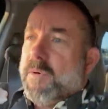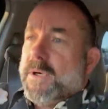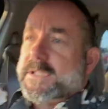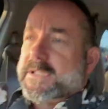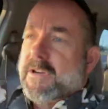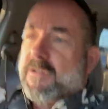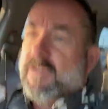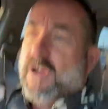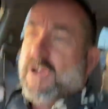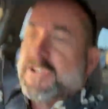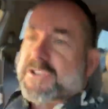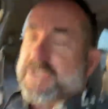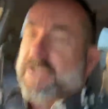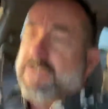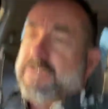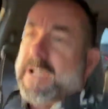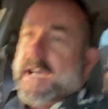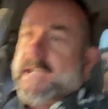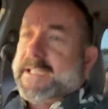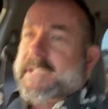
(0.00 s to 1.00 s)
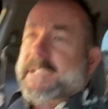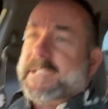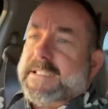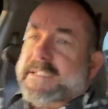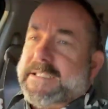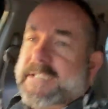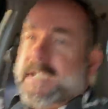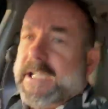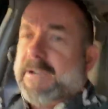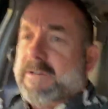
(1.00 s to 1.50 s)
What they're also not
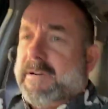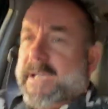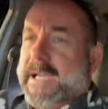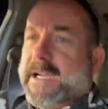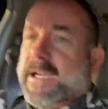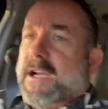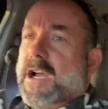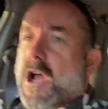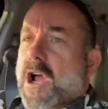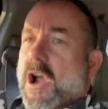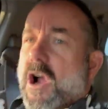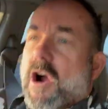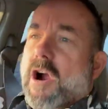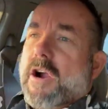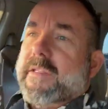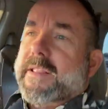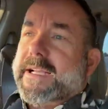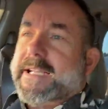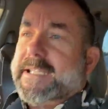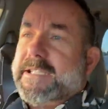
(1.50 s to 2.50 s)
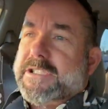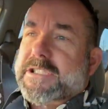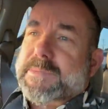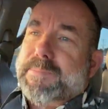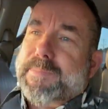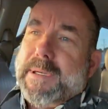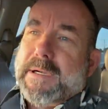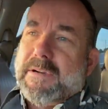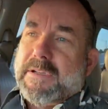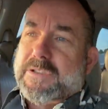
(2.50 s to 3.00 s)
considering are the
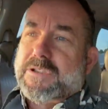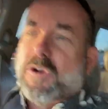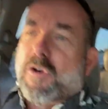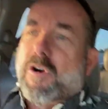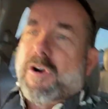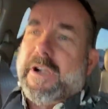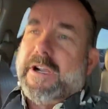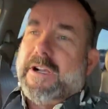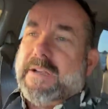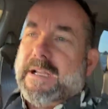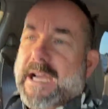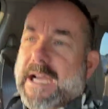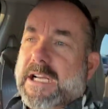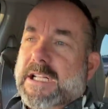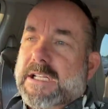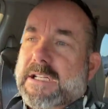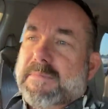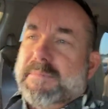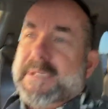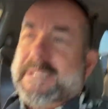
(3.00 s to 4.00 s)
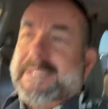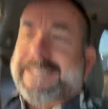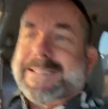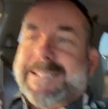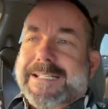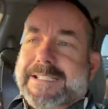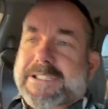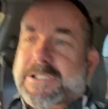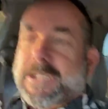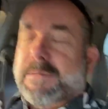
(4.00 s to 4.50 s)
conspiratorial
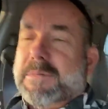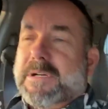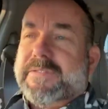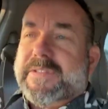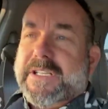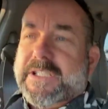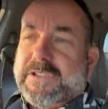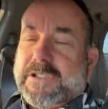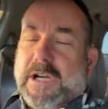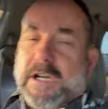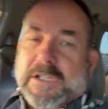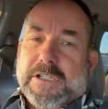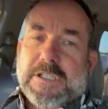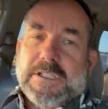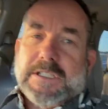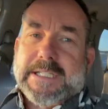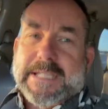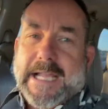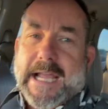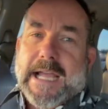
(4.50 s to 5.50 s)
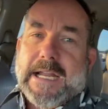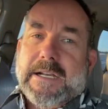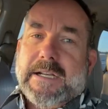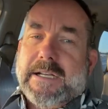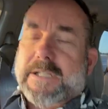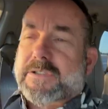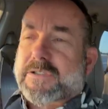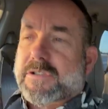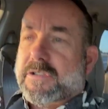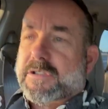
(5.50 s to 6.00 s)
elements that some of these other
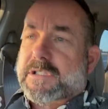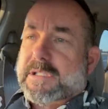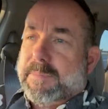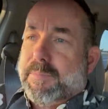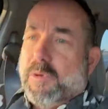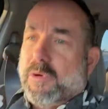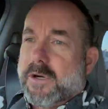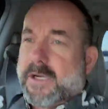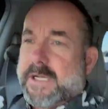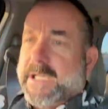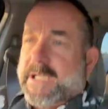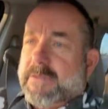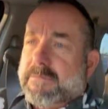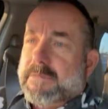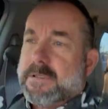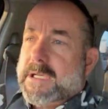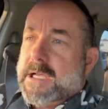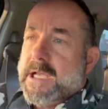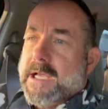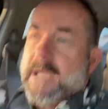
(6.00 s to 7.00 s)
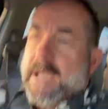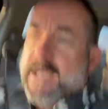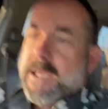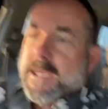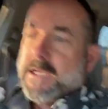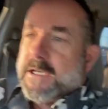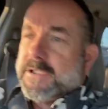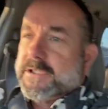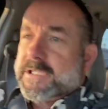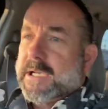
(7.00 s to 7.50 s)
candidates are supporting.
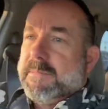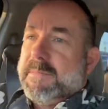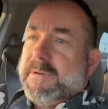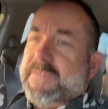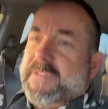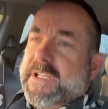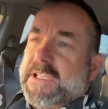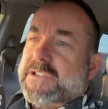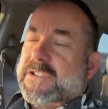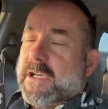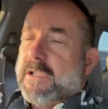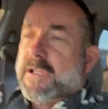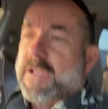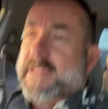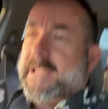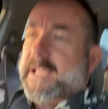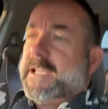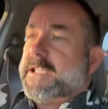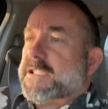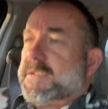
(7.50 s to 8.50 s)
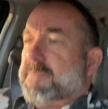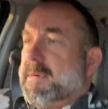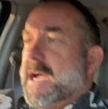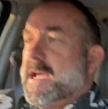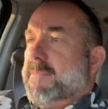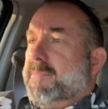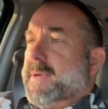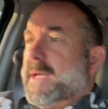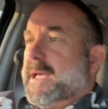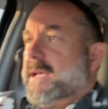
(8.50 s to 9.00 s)
Some of these other things
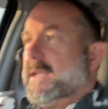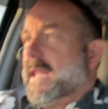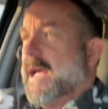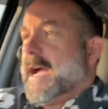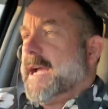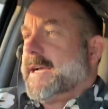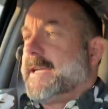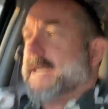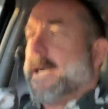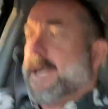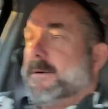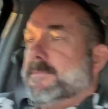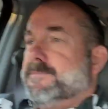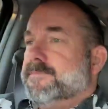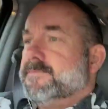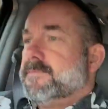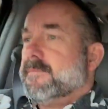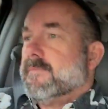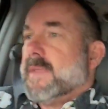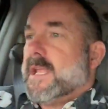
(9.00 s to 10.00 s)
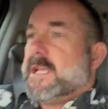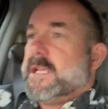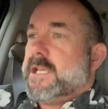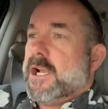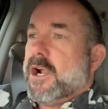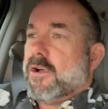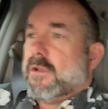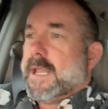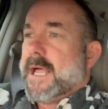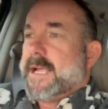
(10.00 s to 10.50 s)
might be like,
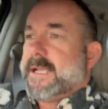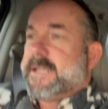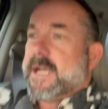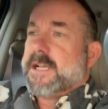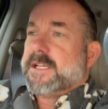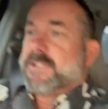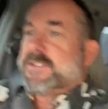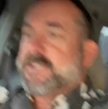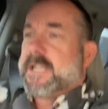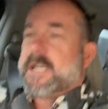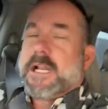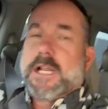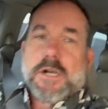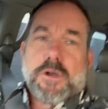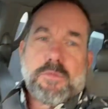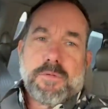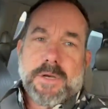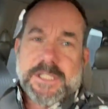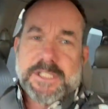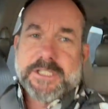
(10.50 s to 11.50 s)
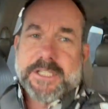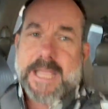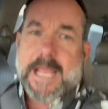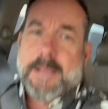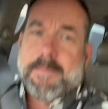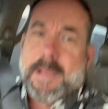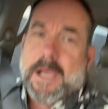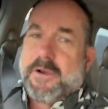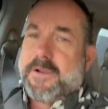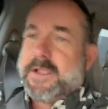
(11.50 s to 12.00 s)
Senator Risch
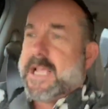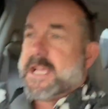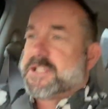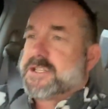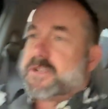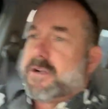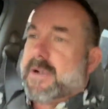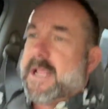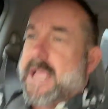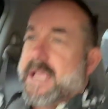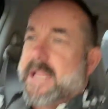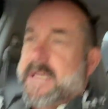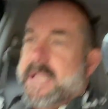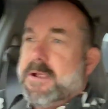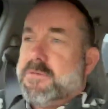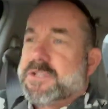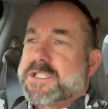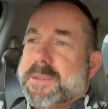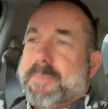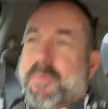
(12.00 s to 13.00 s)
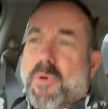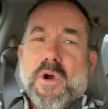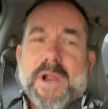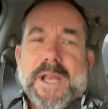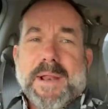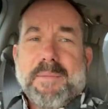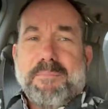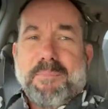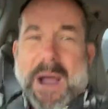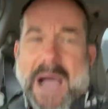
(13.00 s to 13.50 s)
came out yesterday, and he was
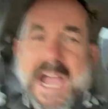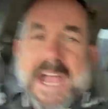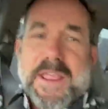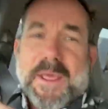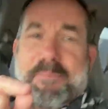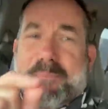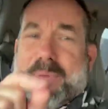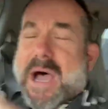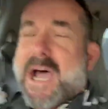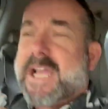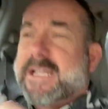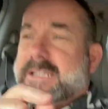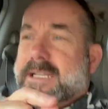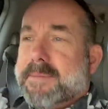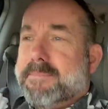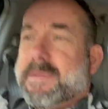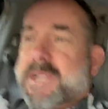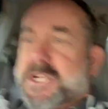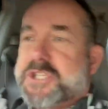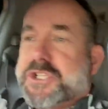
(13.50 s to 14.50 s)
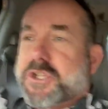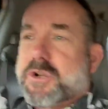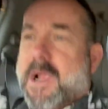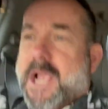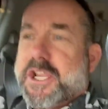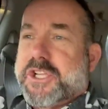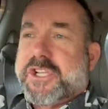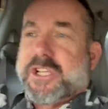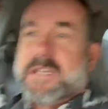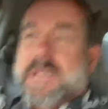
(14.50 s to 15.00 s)
appointed by the Biden
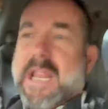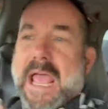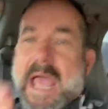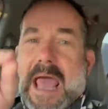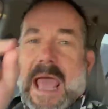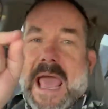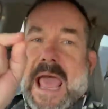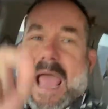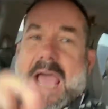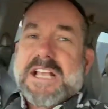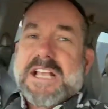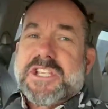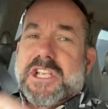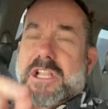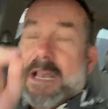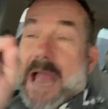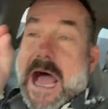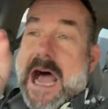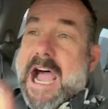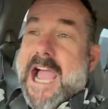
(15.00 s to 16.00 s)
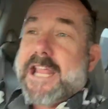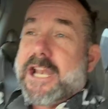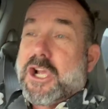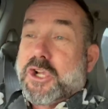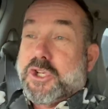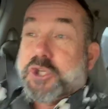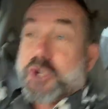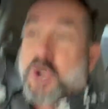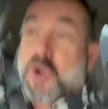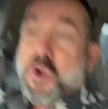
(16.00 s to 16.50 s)
administration as an
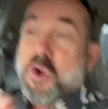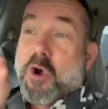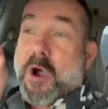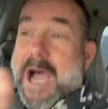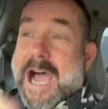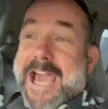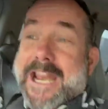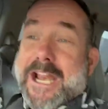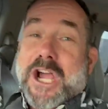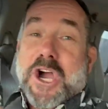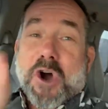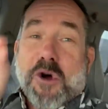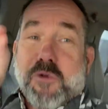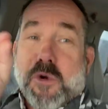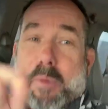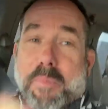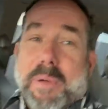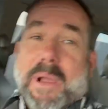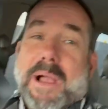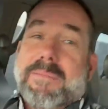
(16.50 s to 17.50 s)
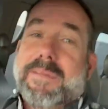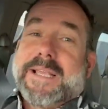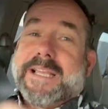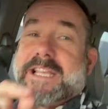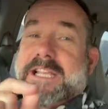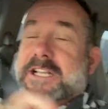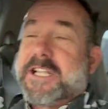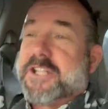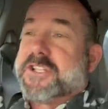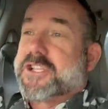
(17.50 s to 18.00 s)
true Idaho
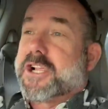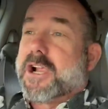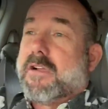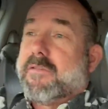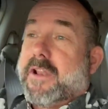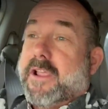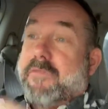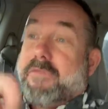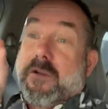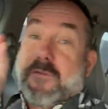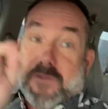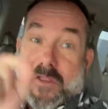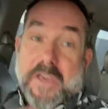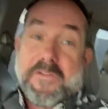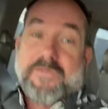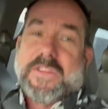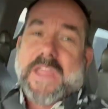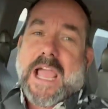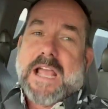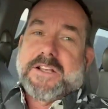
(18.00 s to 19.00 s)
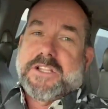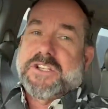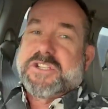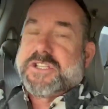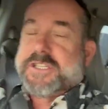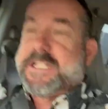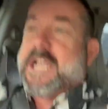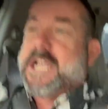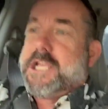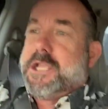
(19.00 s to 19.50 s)
Republican conservative, if that
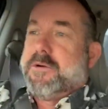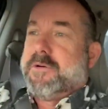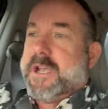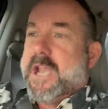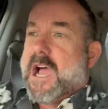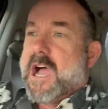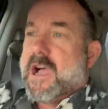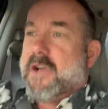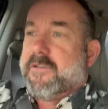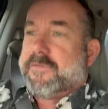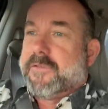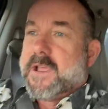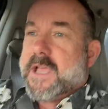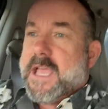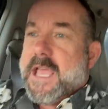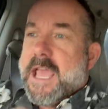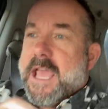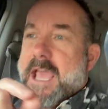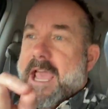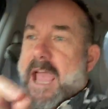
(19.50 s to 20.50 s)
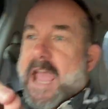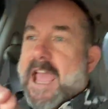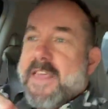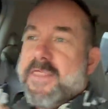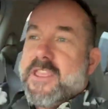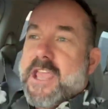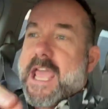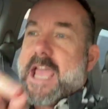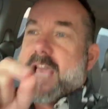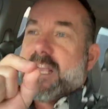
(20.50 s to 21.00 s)
doesn't tell you enough,
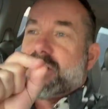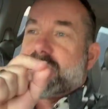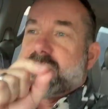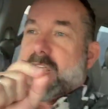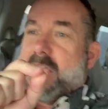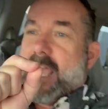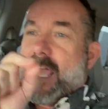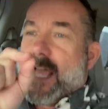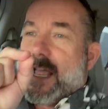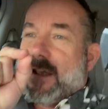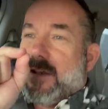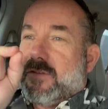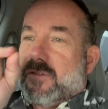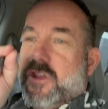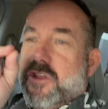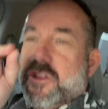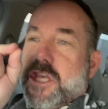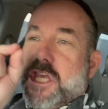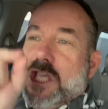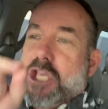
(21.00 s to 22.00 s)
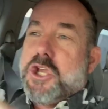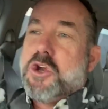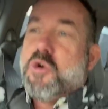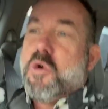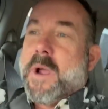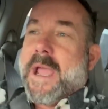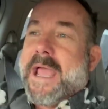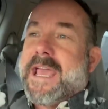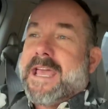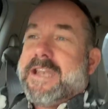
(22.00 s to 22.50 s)
and as to the
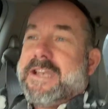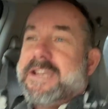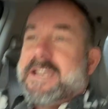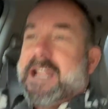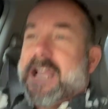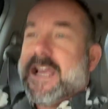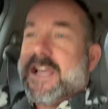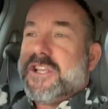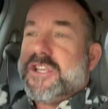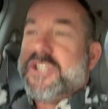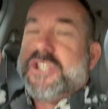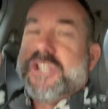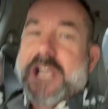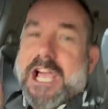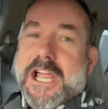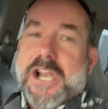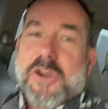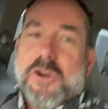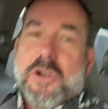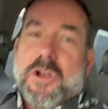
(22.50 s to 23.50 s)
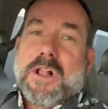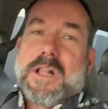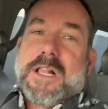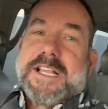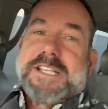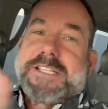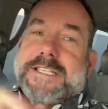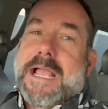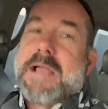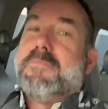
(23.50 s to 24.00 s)
UN
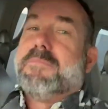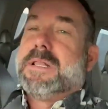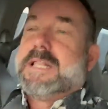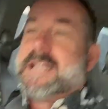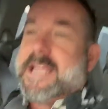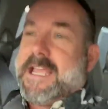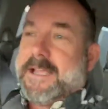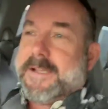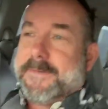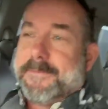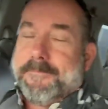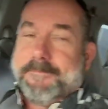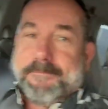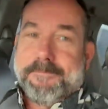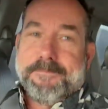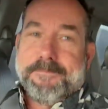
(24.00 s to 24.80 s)
General Assembly.